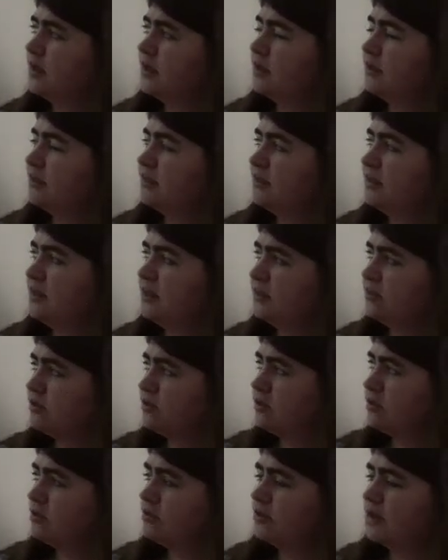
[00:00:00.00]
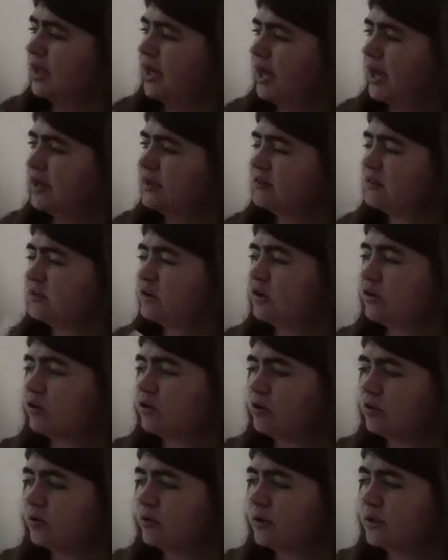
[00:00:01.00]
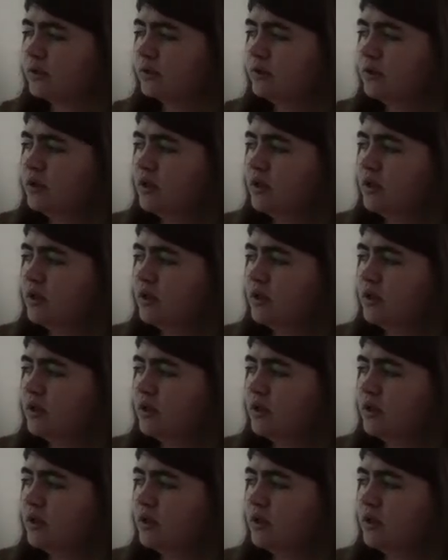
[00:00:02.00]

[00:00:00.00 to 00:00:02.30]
these 2 lines congruent,